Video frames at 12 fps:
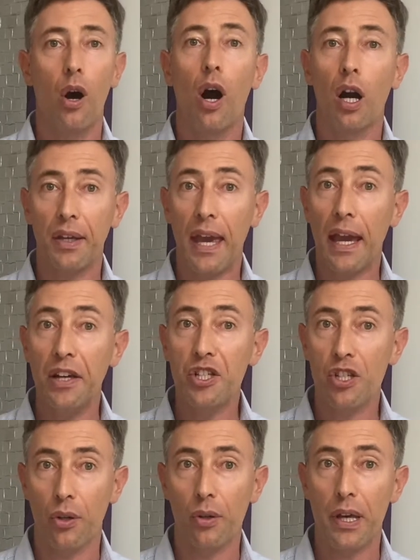
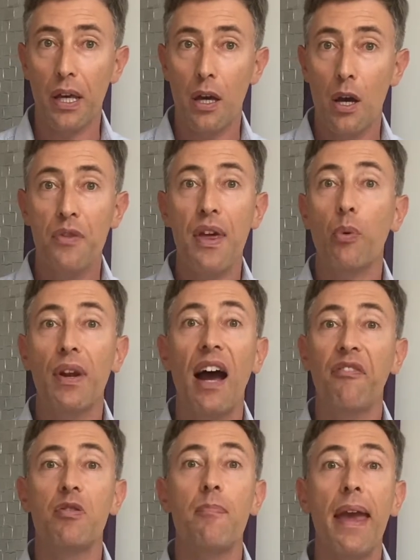Occasionally, they would
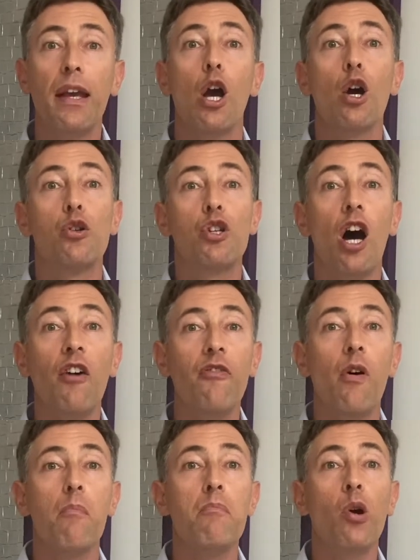have to make tough
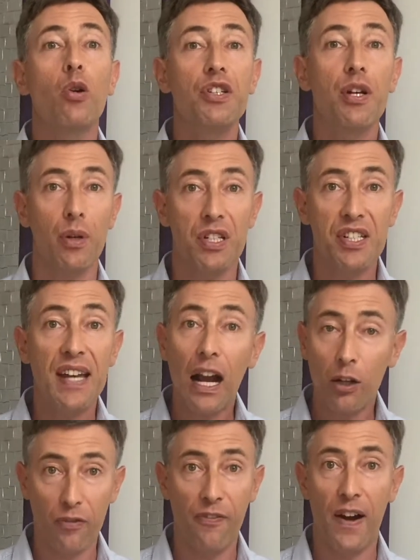military
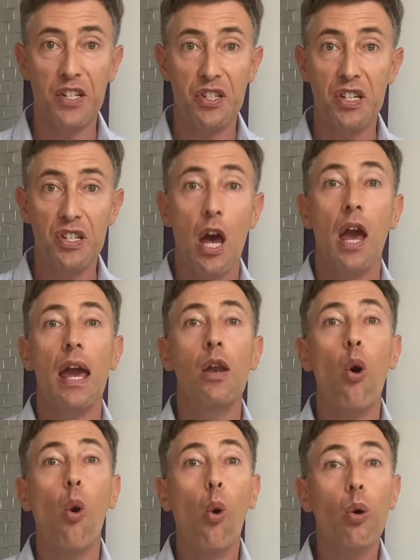sacrifices in
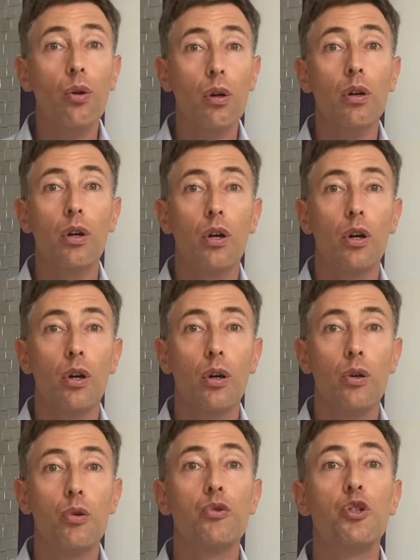order
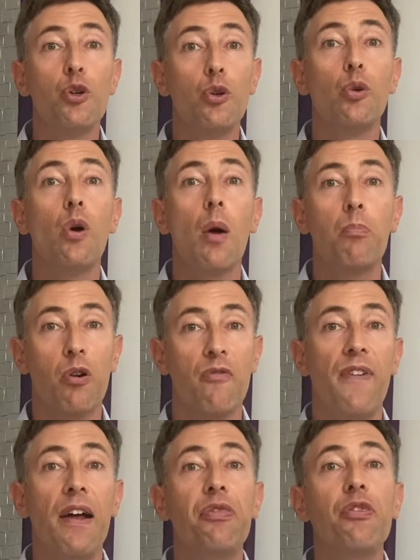to
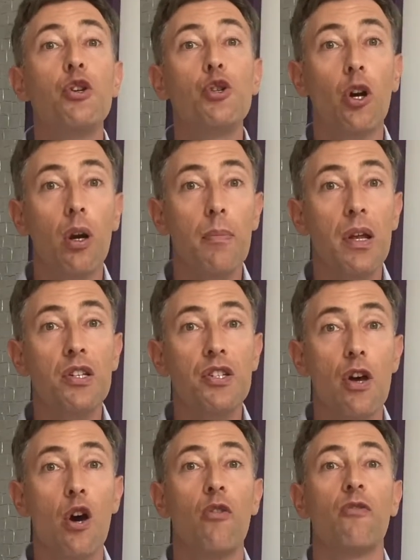prevent the
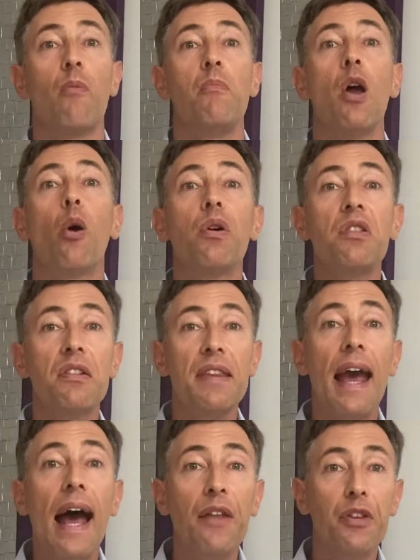Germans from knowing that they
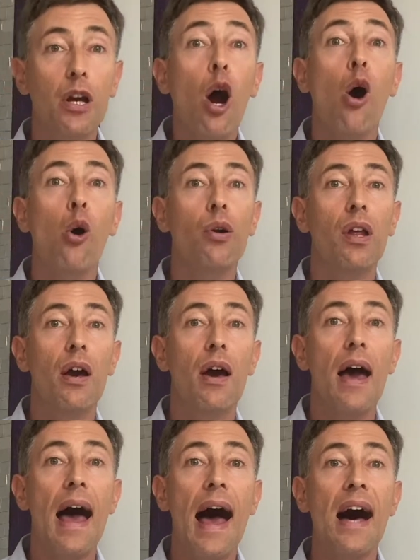had the code
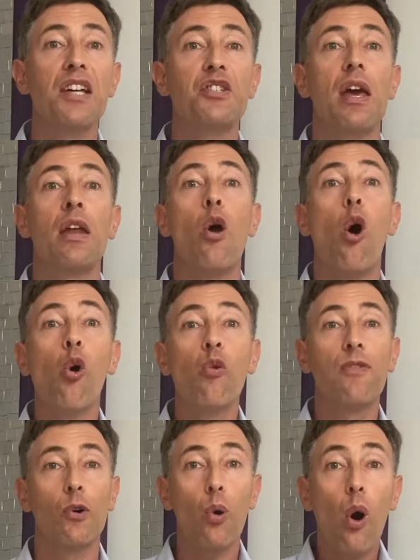as an
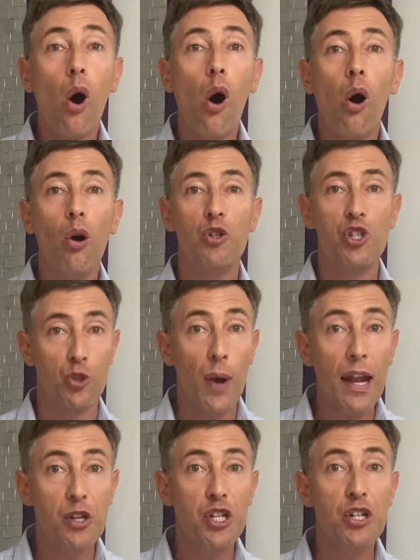overall
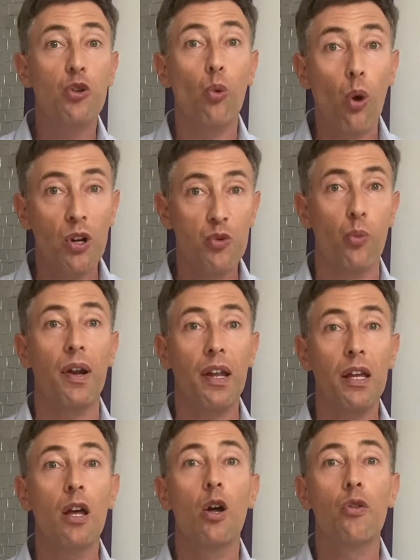strategy towards
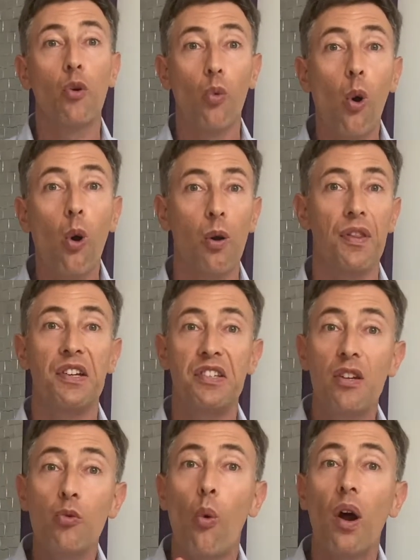winning the war. They
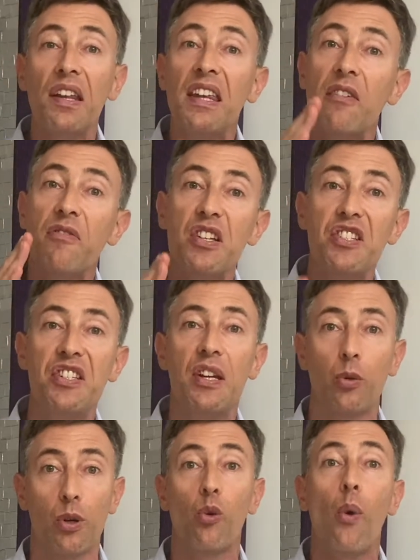didn't want to give this
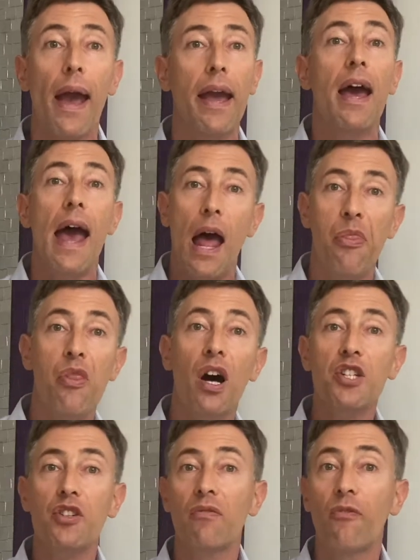secret away. And
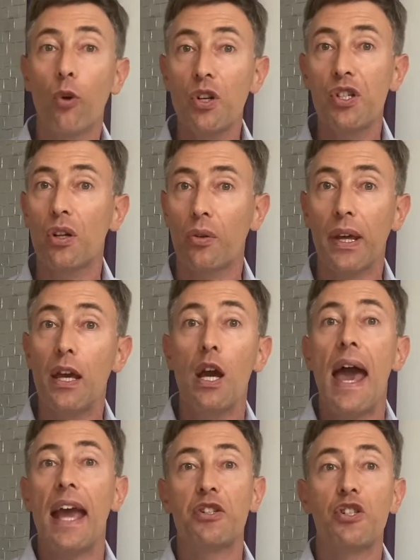thus, unfortunately,
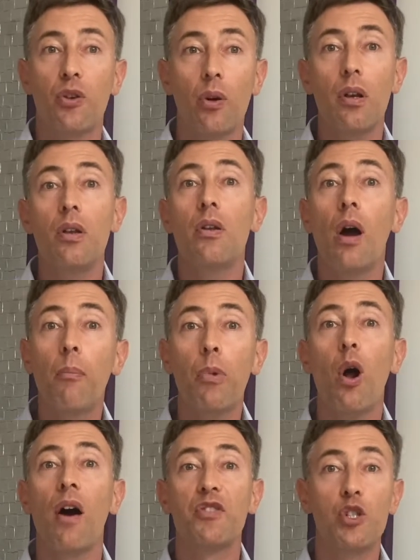a certain number
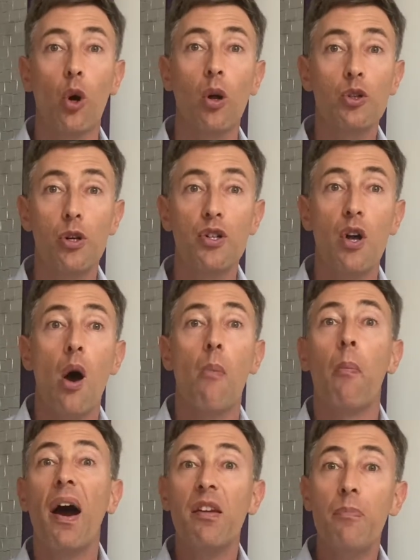of soldiers
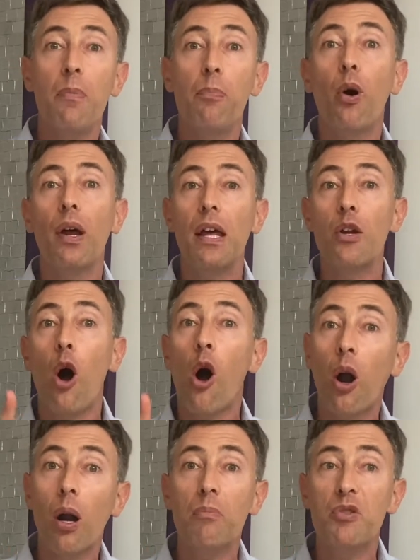might have been put in
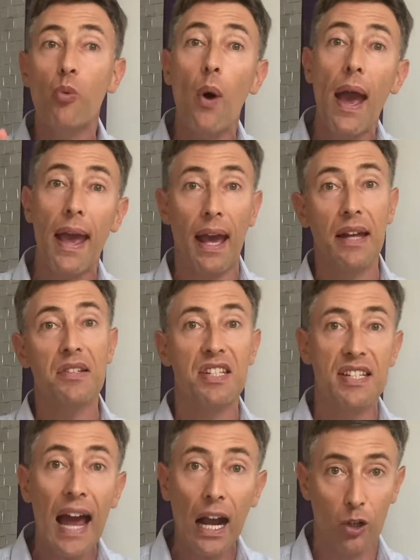harm's way and
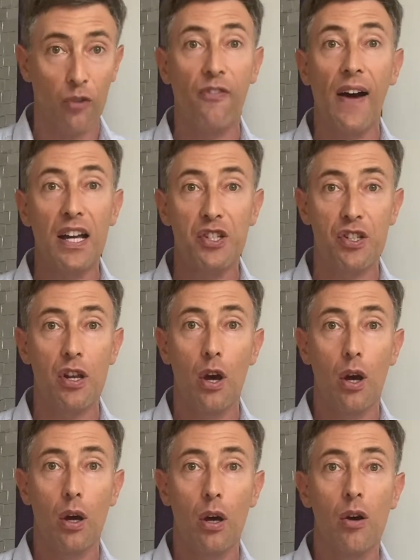sacrificed
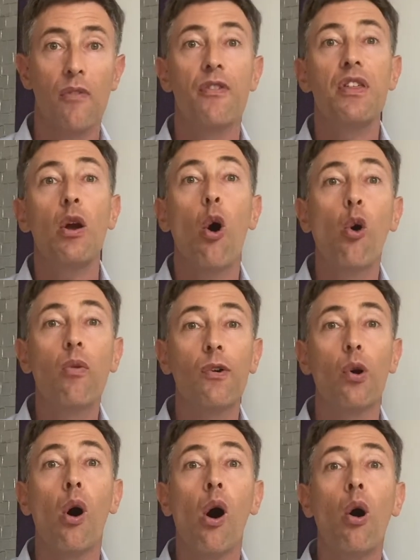for the
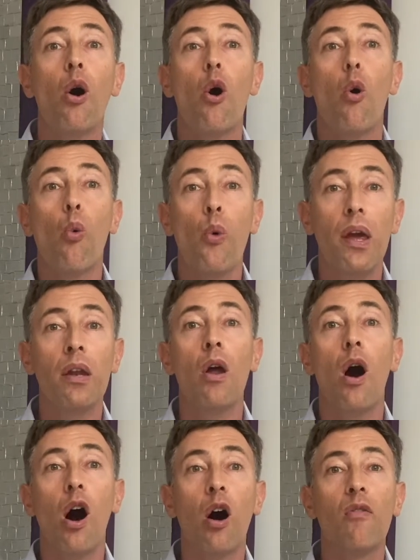overall win
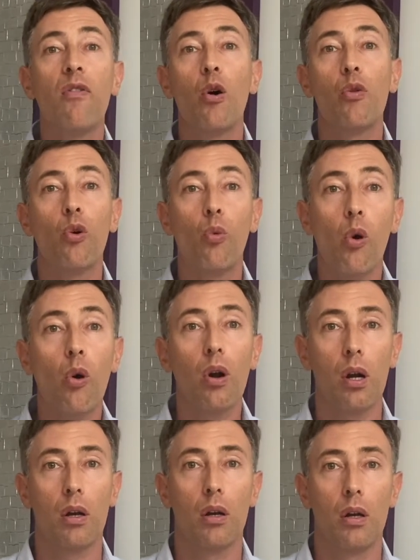of the war.